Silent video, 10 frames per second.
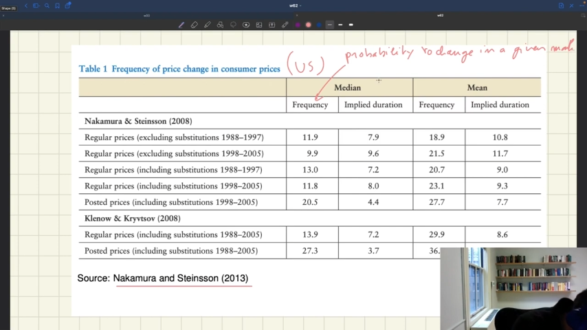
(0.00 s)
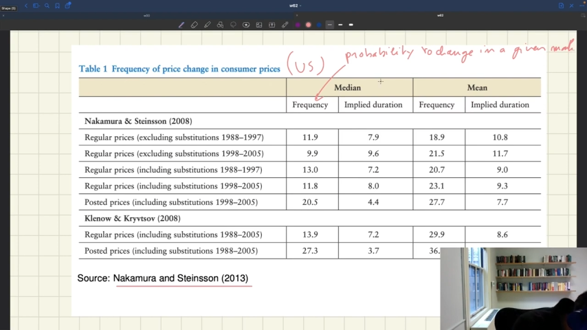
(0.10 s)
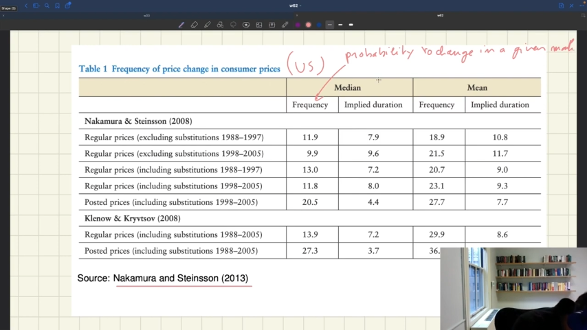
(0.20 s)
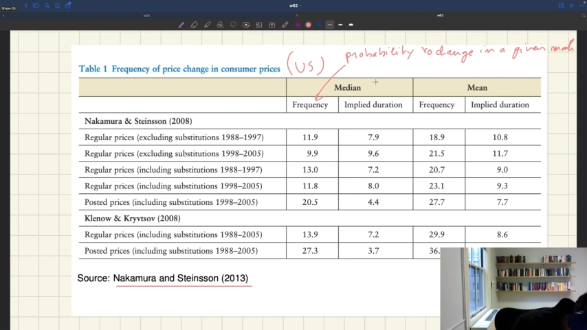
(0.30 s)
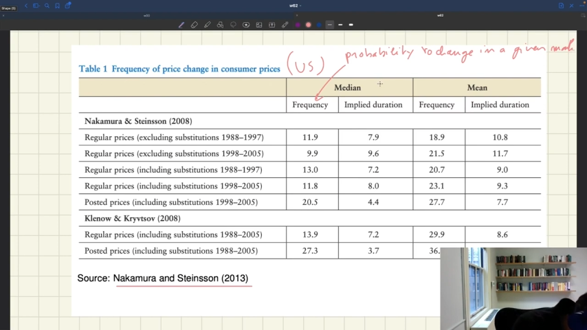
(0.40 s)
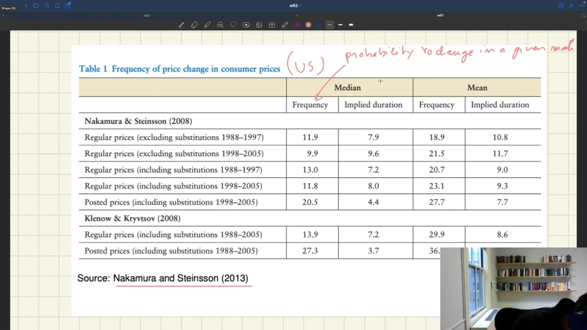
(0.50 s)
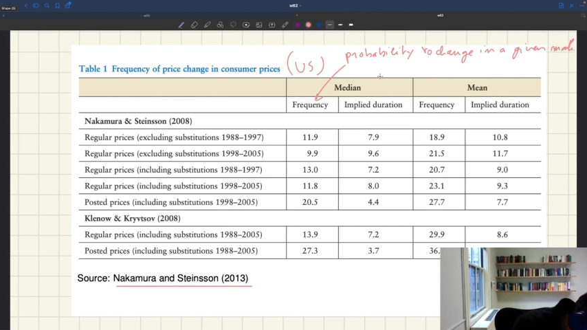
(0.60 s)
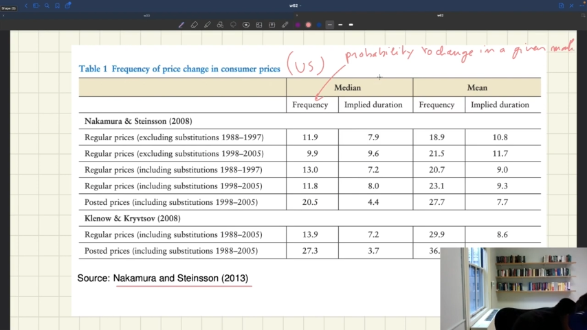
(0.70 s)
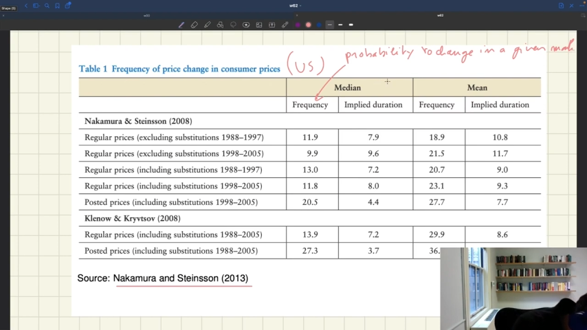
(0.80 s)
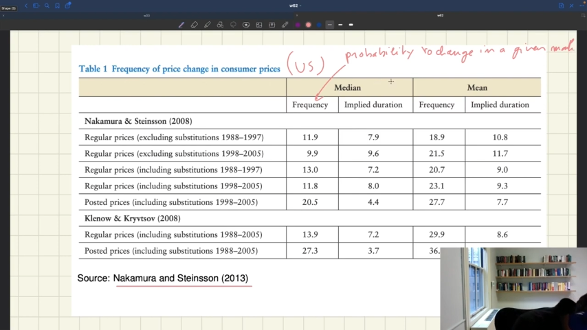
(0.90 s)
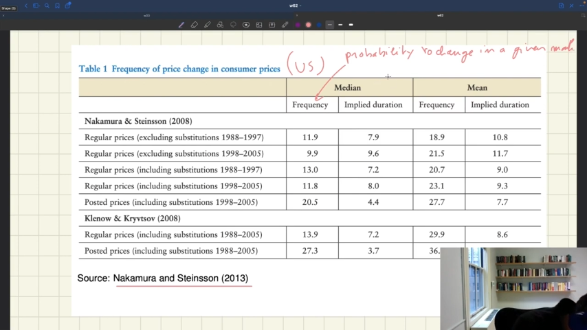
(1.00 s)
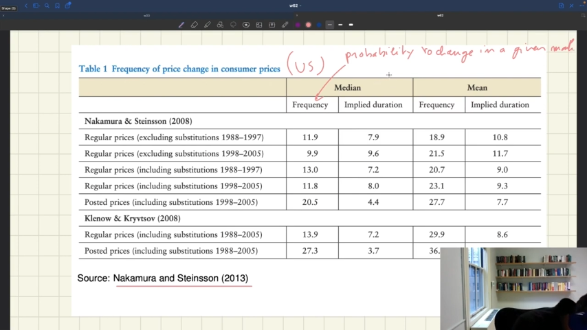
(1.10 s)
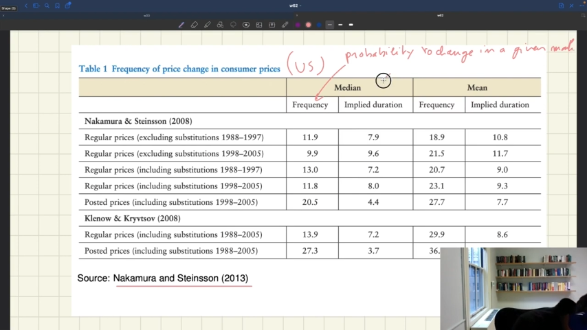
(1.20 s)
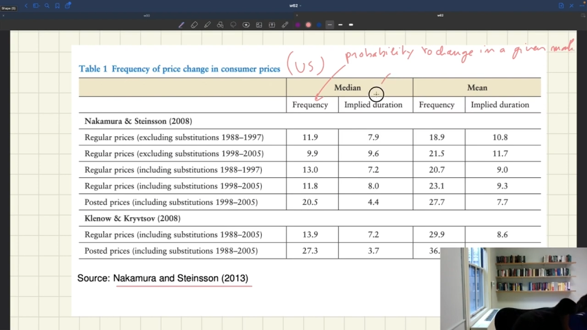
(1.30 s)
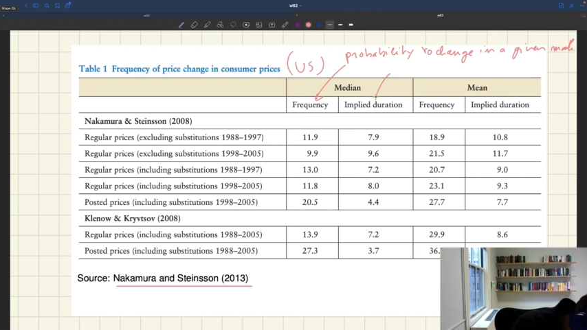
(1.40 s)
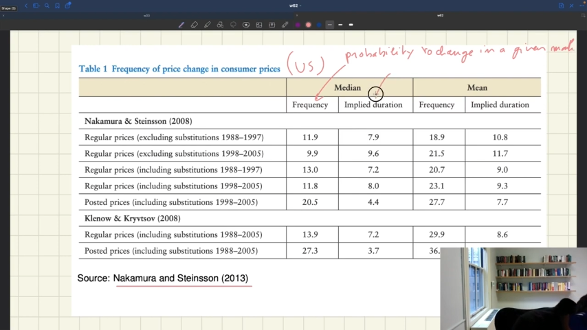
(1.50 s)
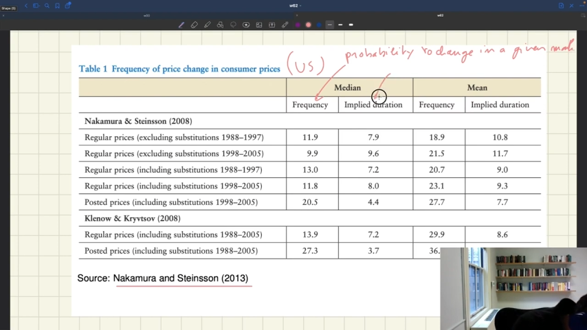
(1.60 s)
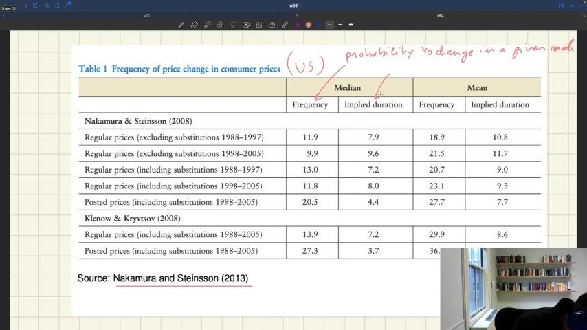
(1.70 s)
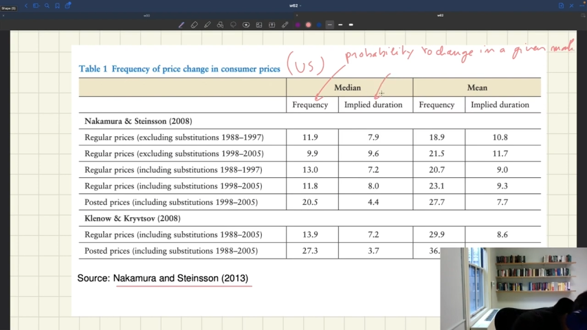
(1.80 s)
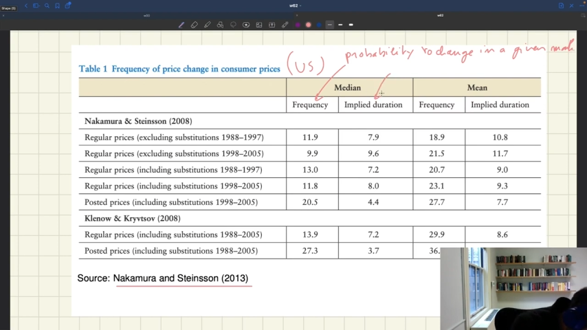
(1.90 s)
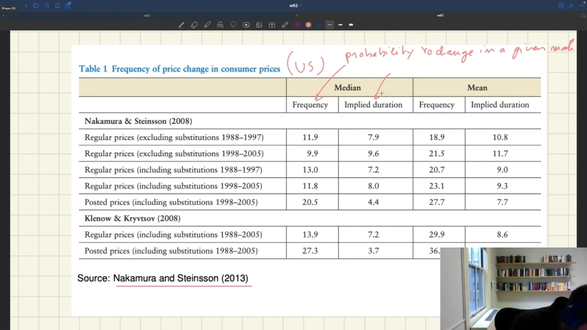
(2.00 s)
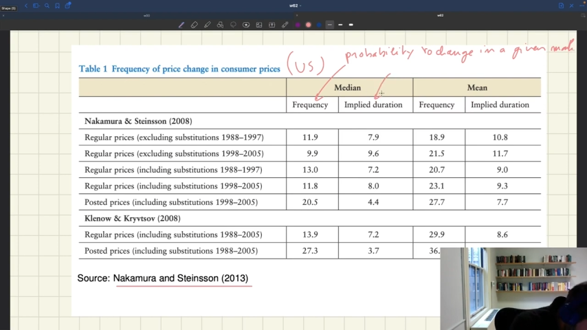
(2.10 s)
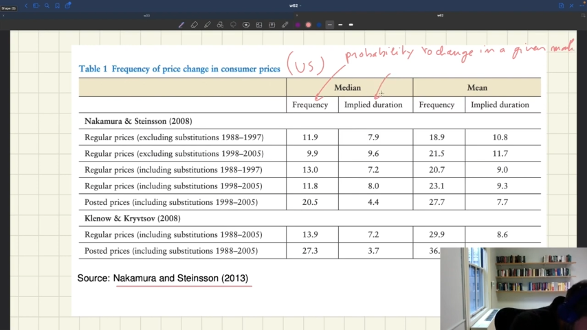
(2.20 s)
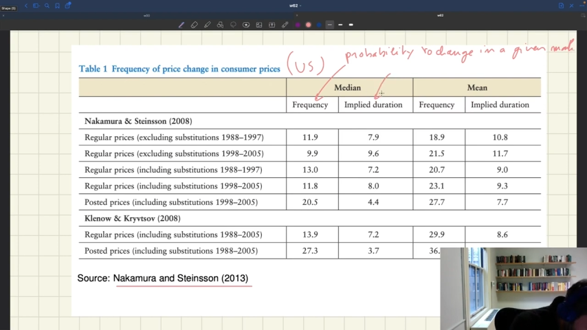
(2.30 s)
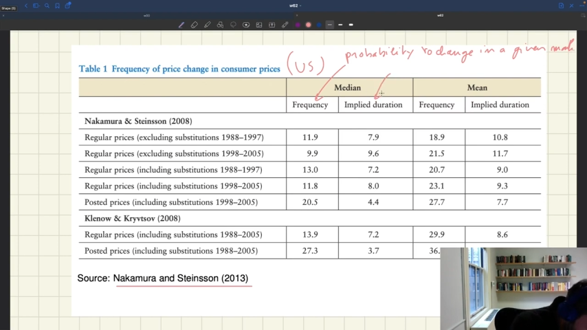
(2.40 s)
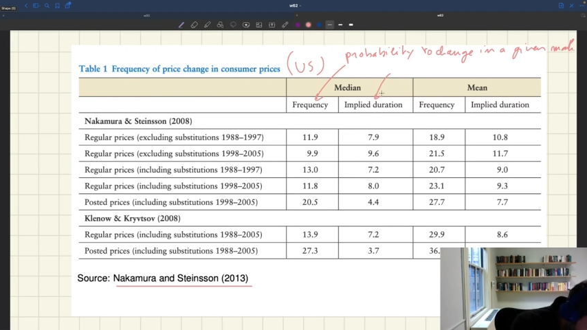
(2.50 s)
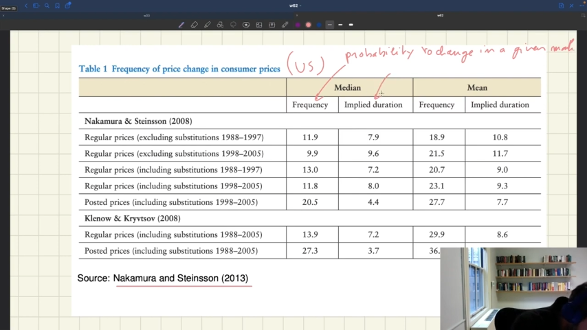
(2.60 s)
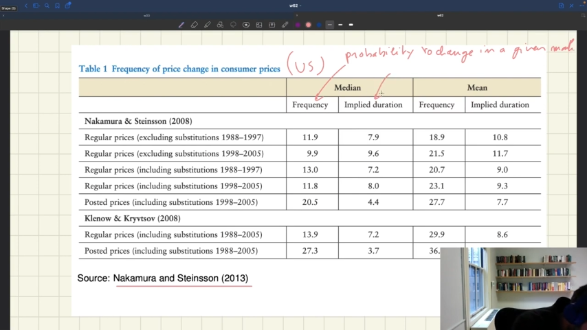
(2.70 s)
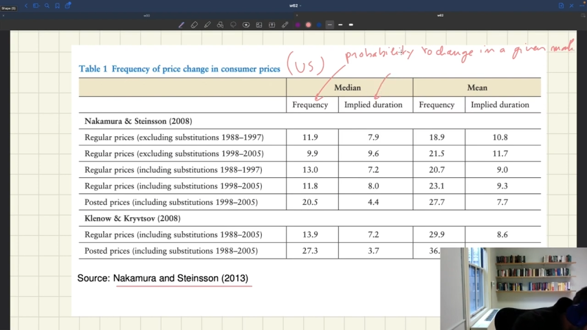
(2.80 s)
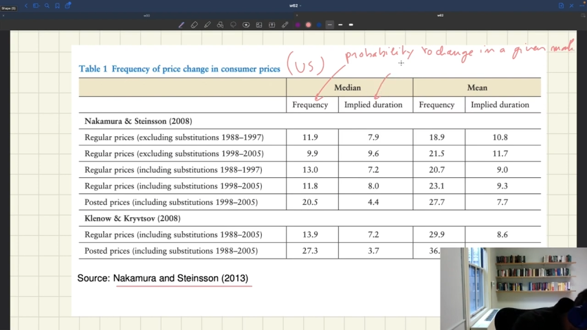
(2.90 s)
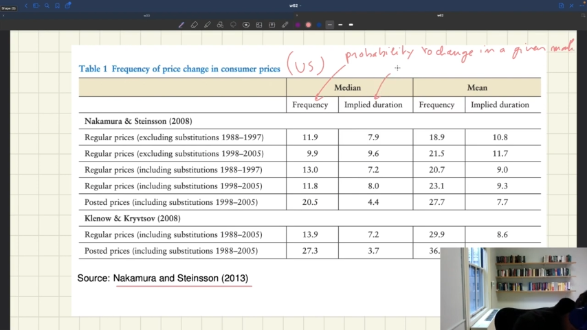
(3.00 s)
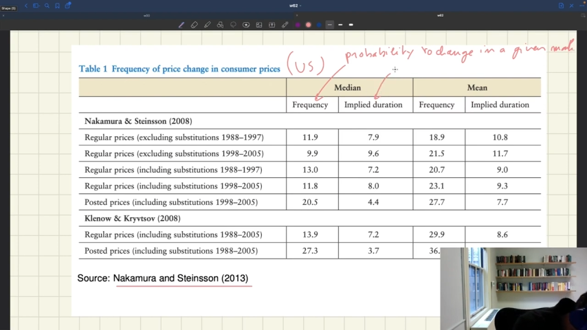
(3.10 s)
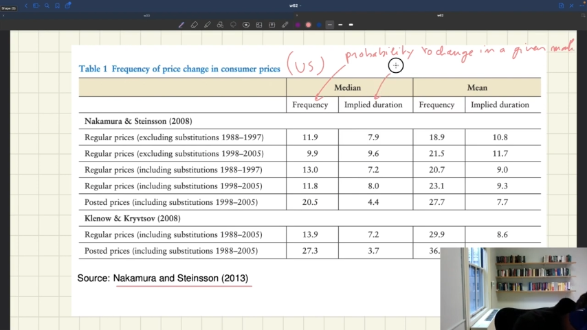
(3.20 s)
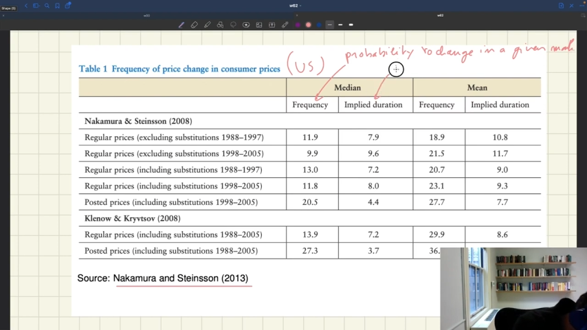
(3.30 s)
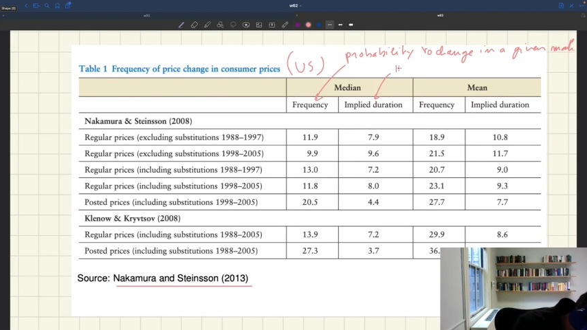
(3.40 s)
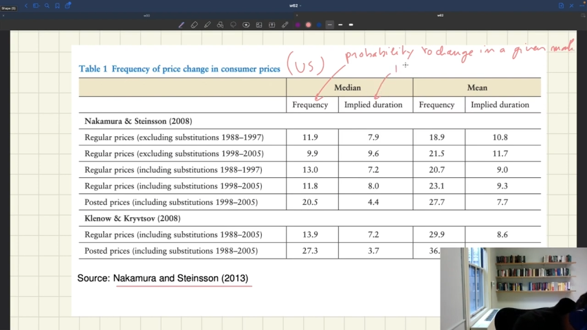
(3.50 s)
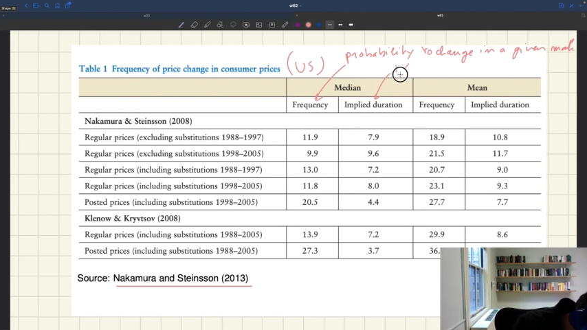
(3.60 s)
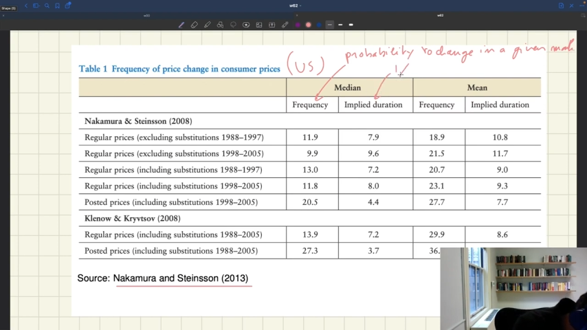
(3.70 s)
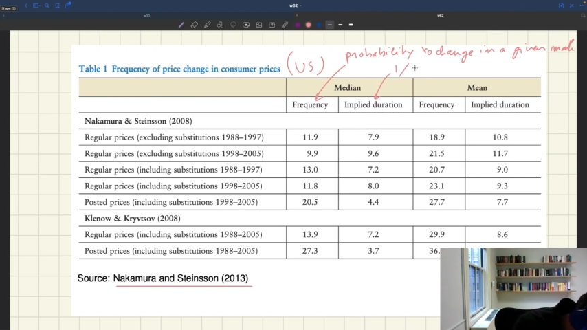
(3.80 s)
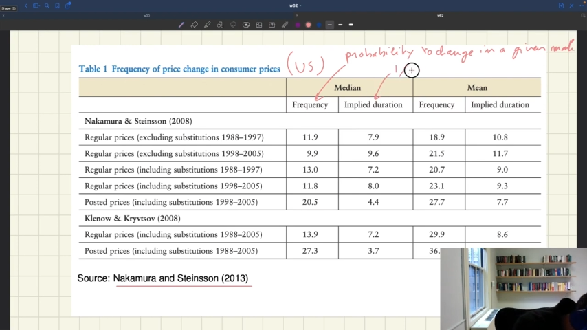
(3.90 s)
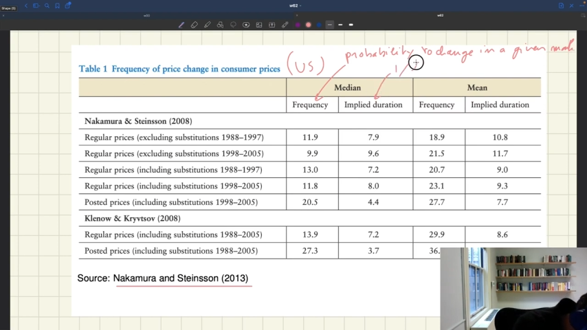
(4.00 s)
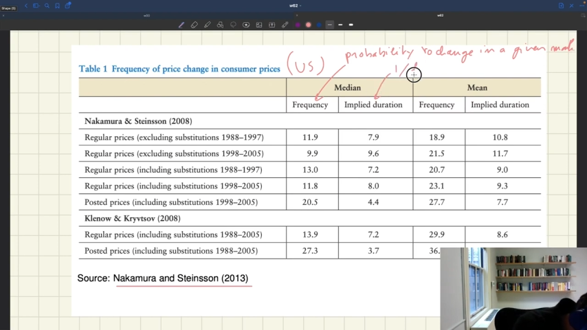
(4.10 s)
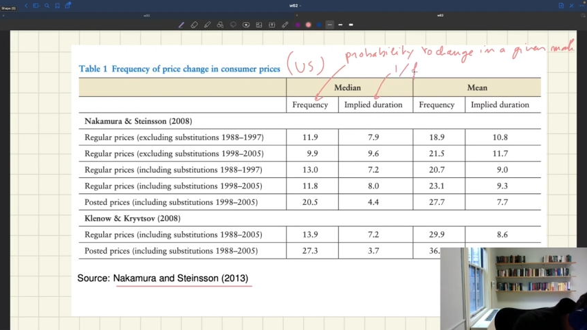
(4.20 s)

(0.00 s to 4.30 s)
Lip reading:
(no speaker visible)